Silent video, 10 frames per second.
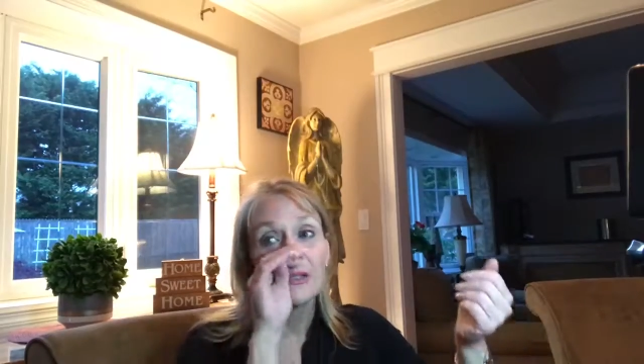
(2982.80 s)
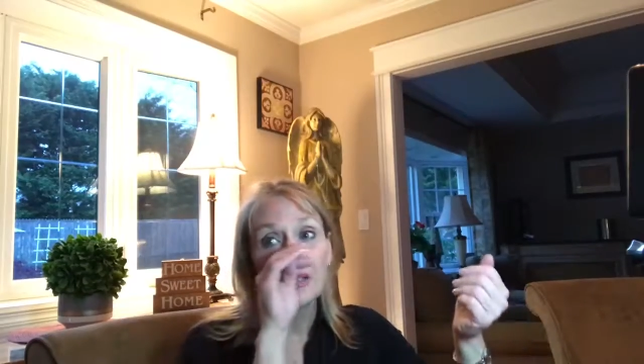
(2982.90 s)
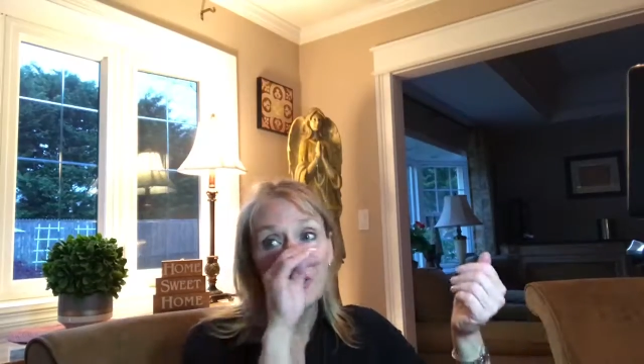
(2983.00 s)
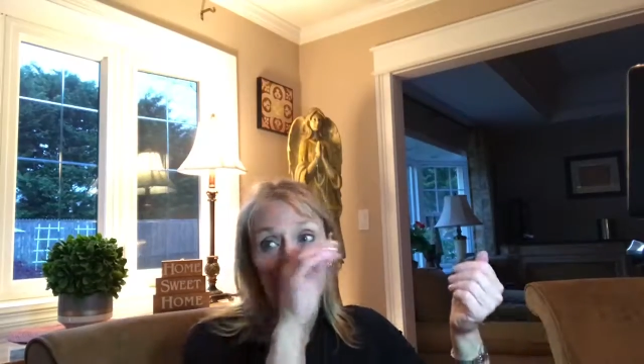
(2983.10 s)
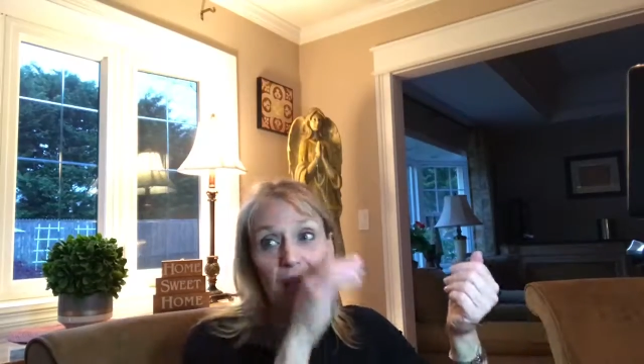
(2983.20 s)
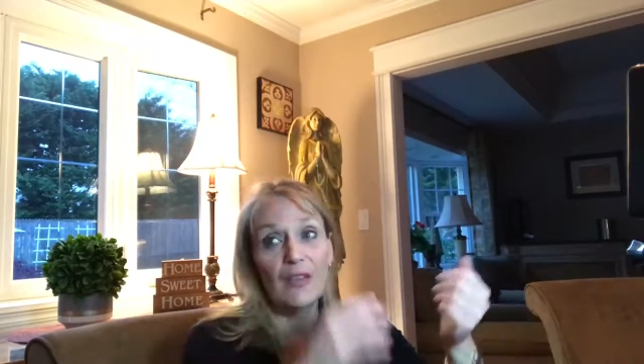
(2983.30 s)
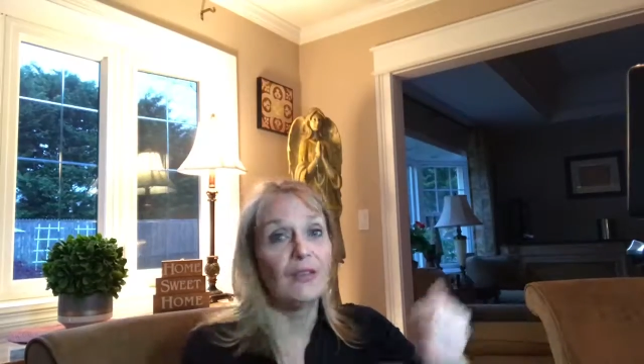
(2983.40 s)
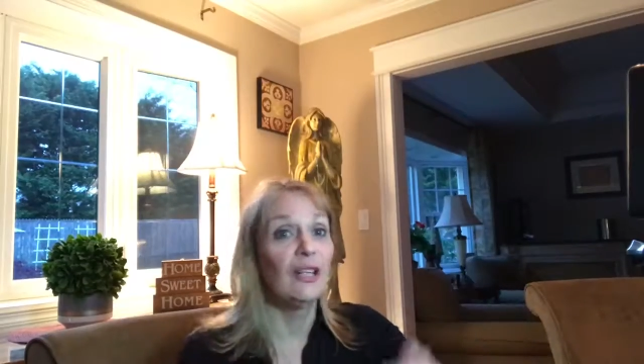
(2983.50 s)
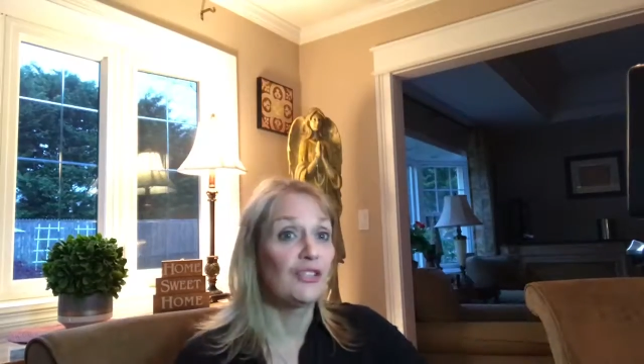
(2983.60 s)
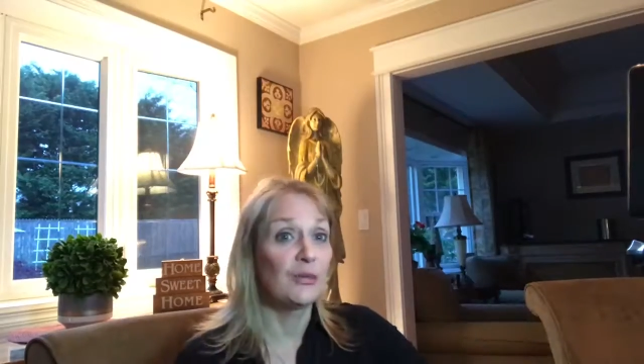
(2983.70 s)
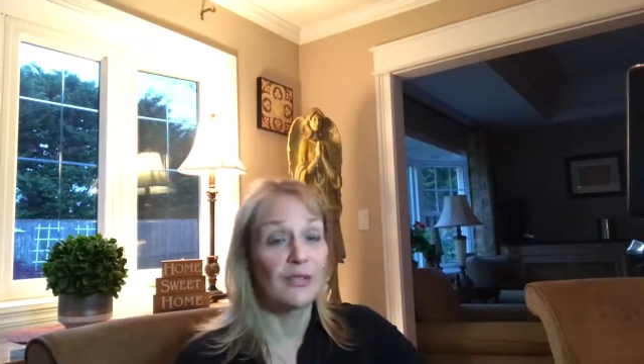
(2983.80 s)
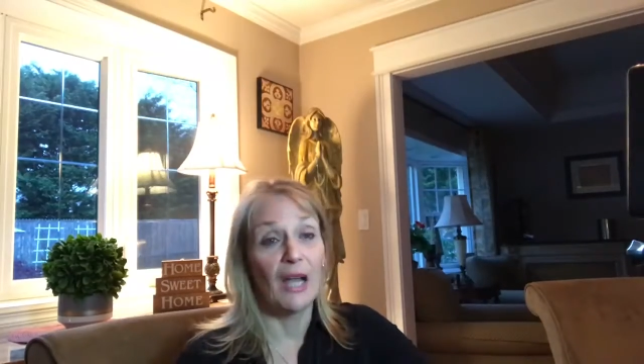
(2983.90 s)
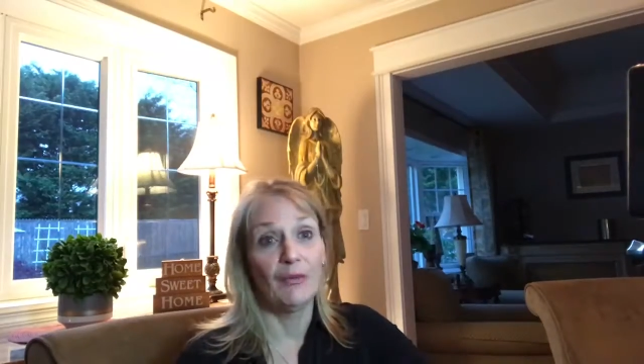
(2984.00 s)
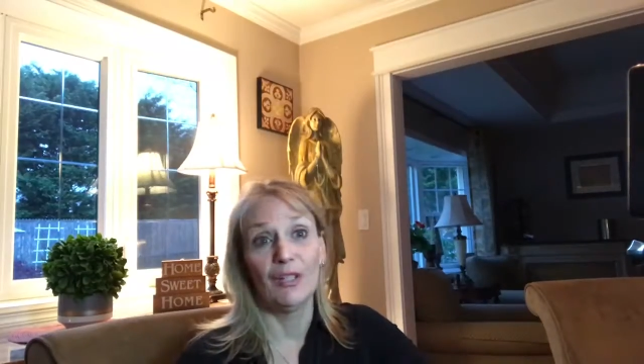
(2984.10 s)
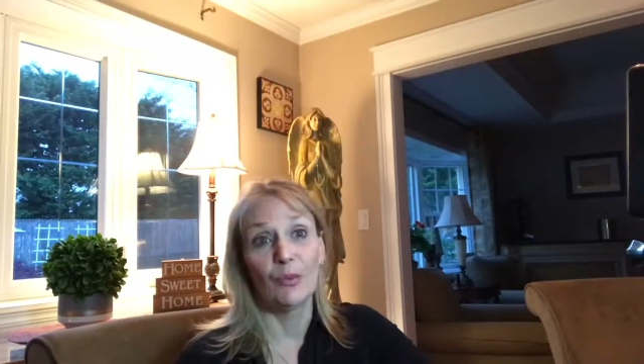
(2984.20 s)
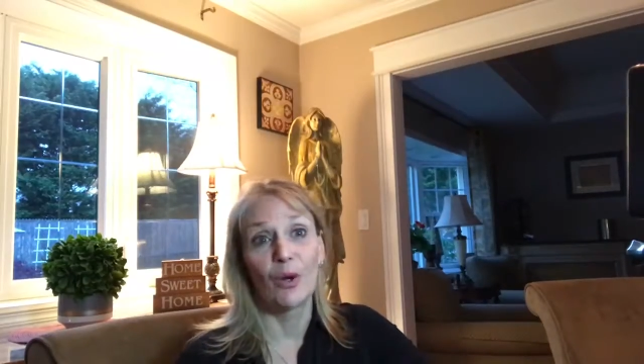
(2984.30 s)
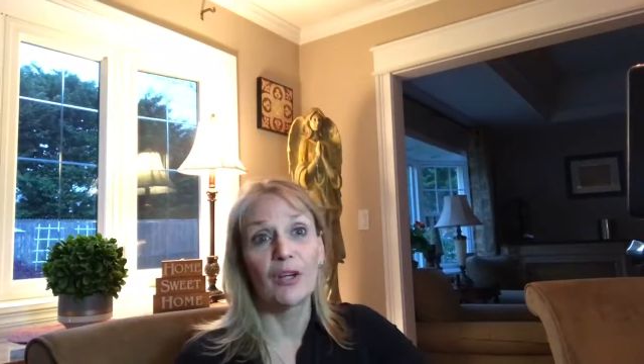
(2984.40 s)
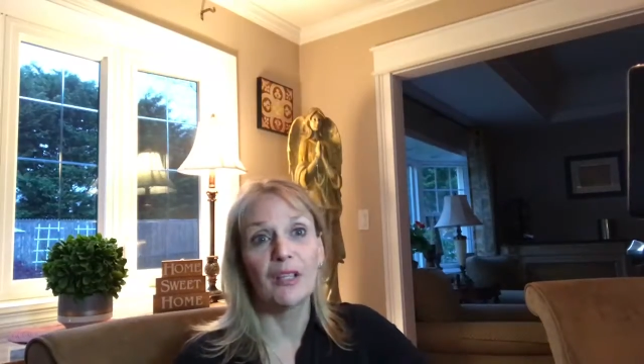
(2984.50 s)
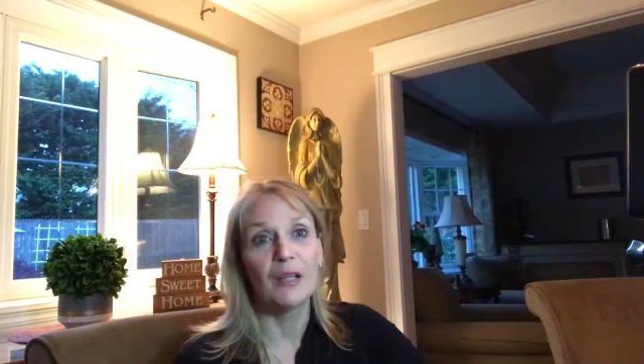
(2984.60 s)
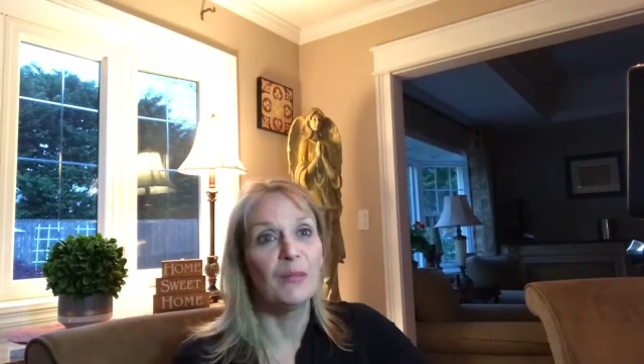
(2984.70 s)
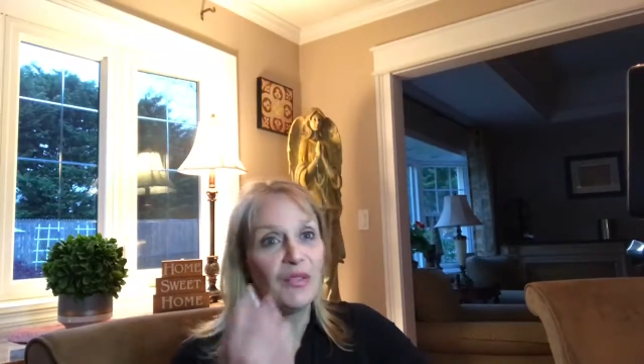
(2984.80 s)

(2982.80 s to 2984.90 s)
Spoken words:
So, yeah, the relationship's not really working,